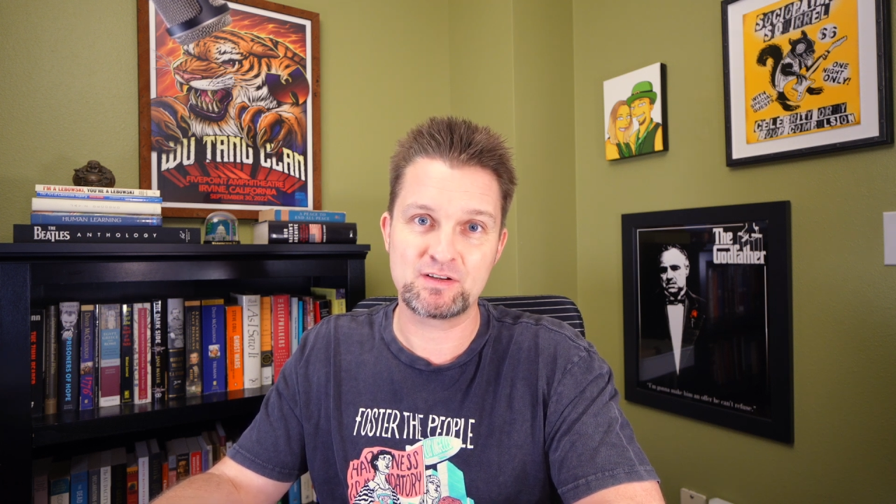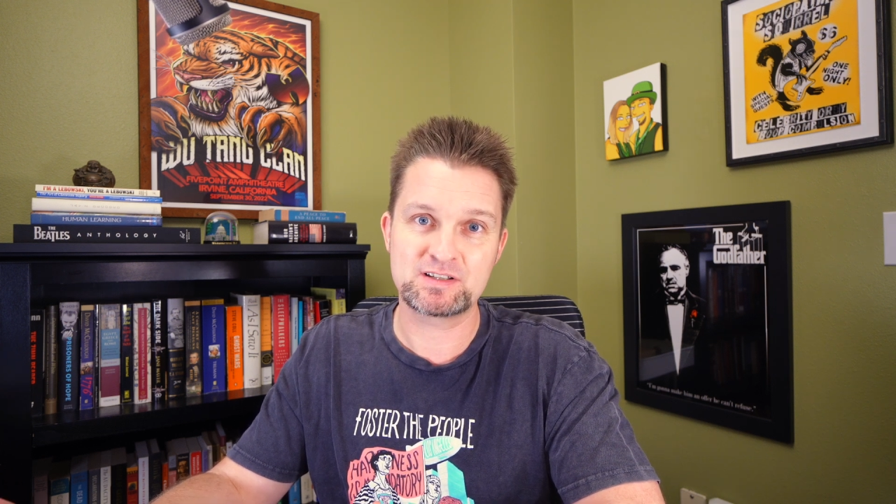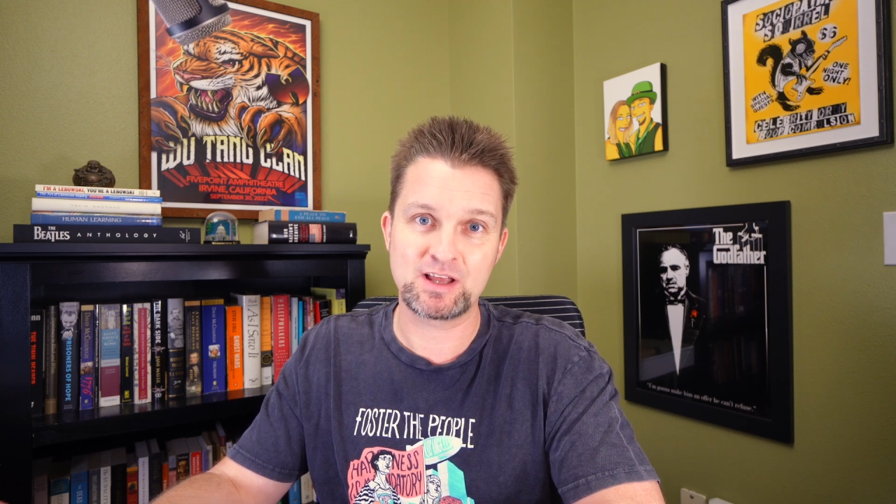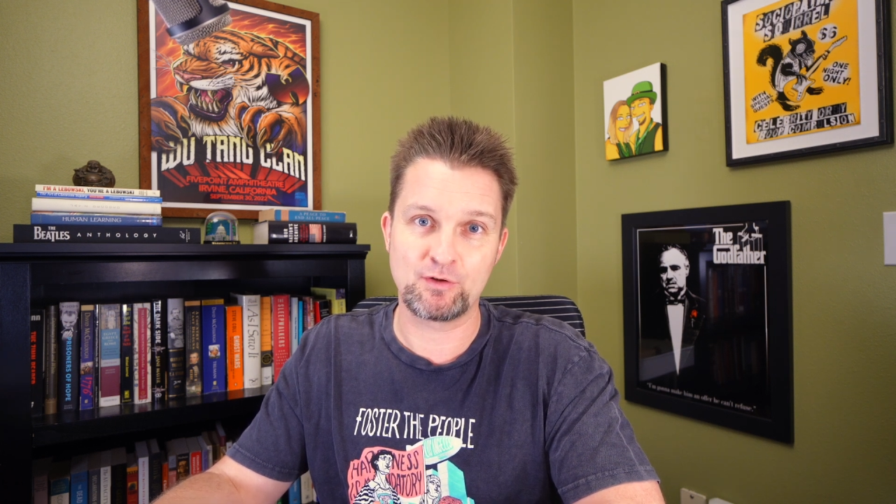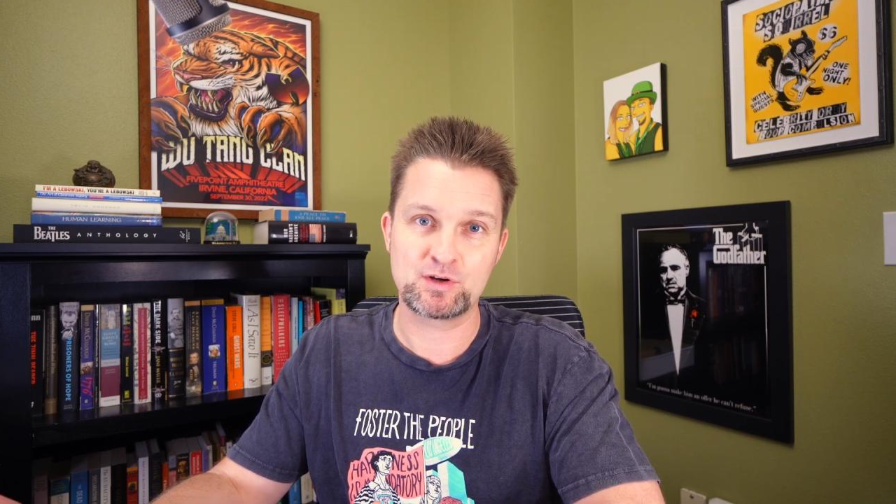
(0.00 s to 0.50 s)

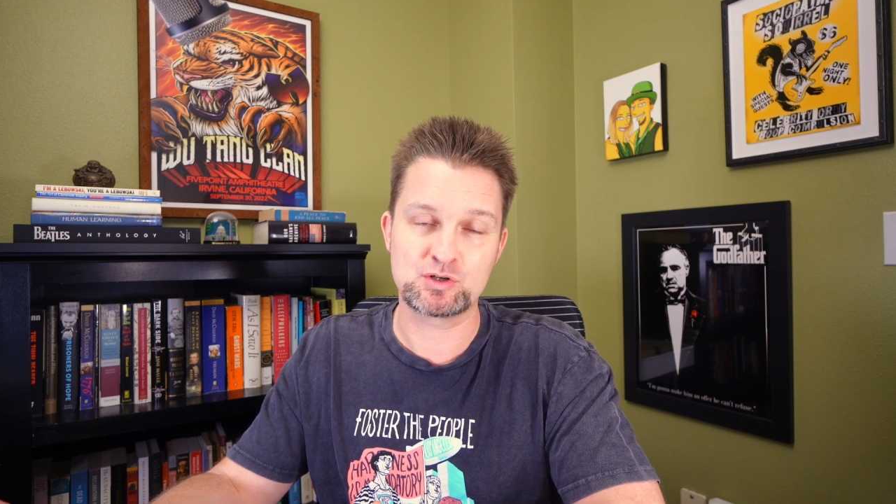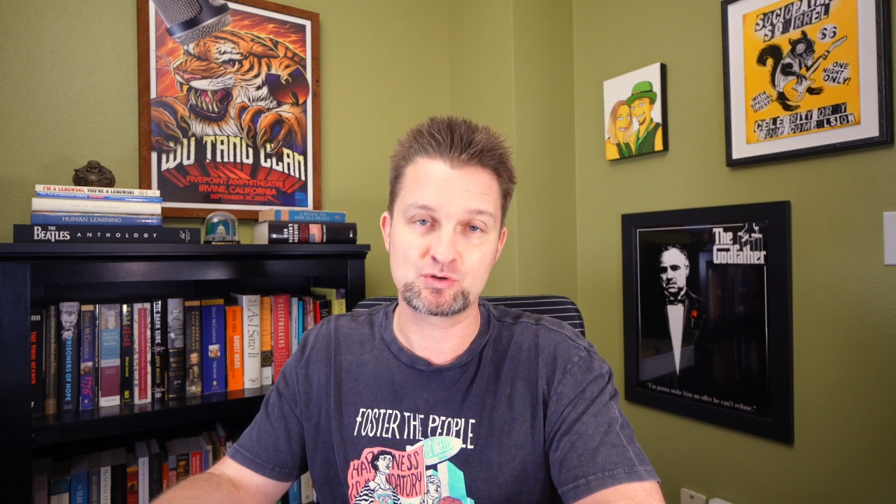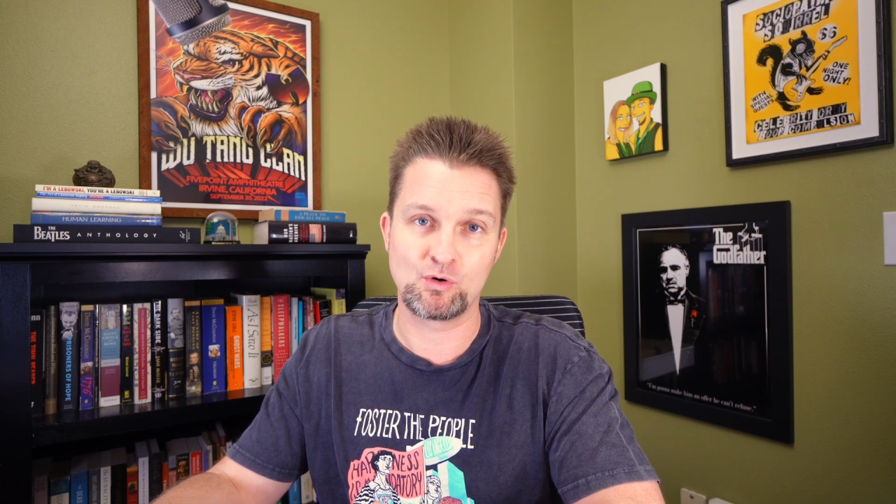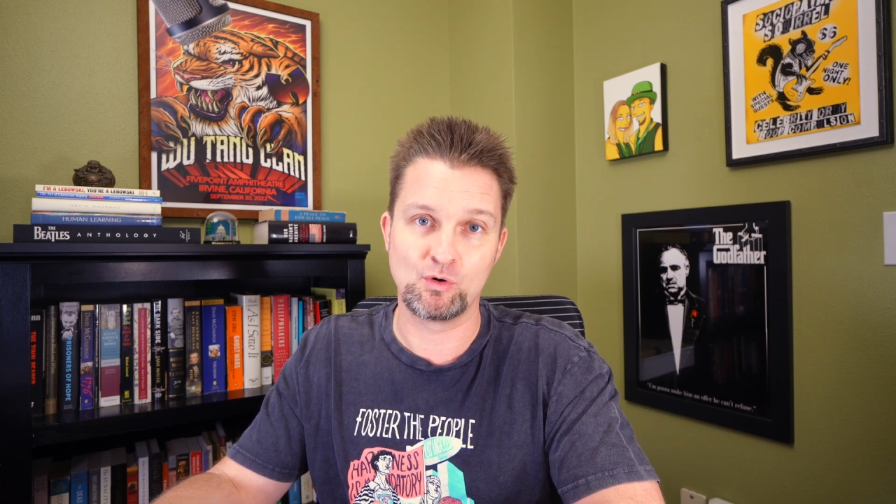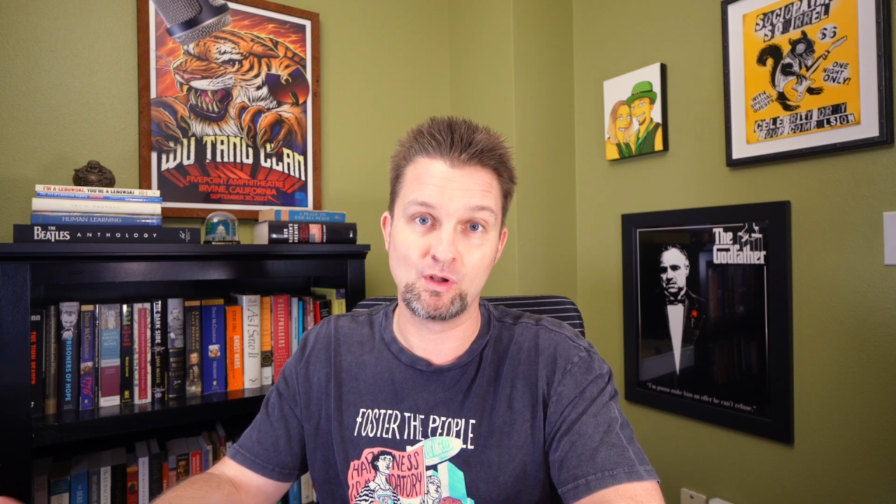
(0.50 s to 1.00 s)

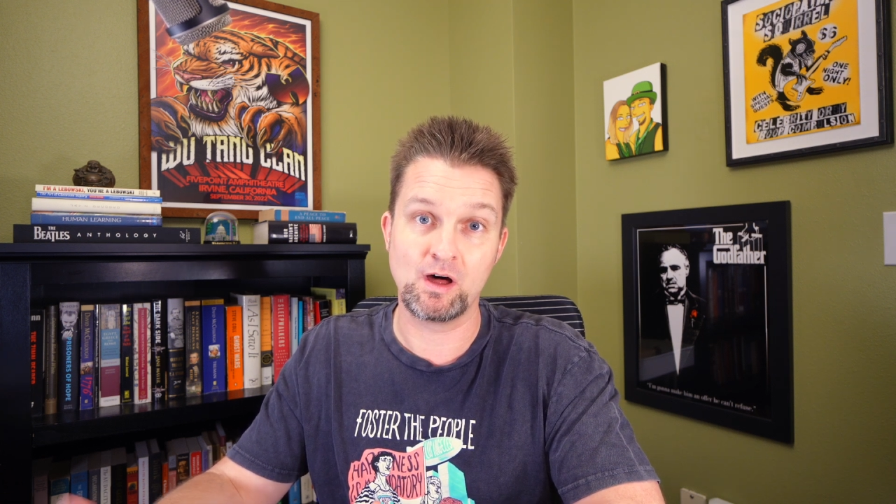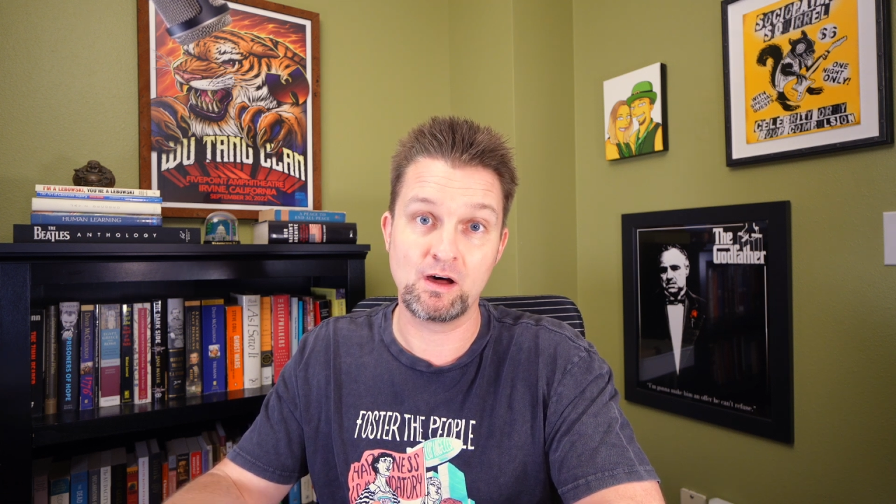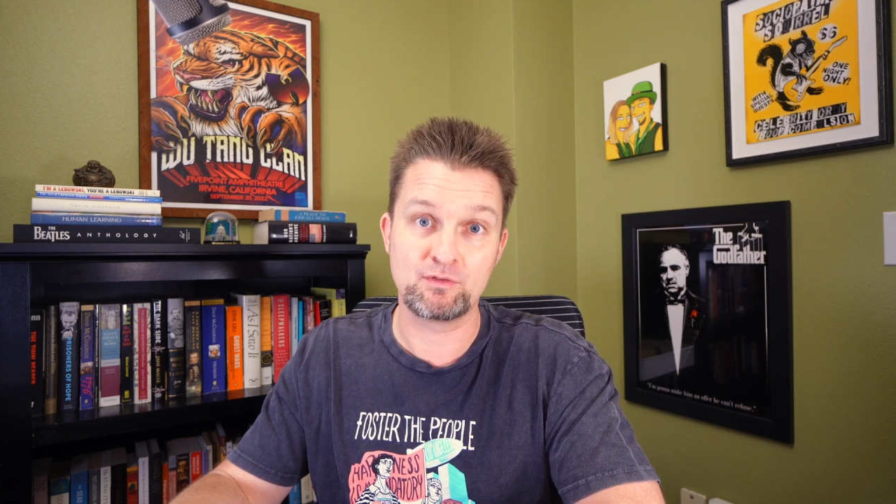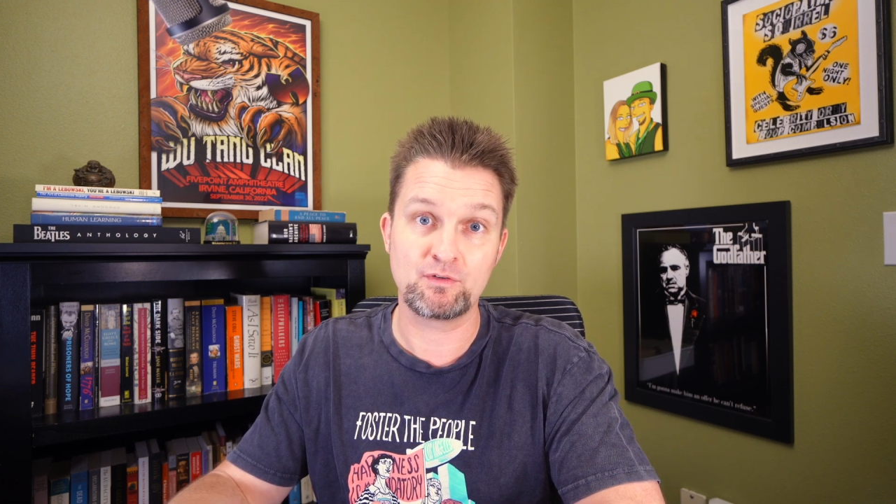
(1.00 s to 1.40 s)
self-control of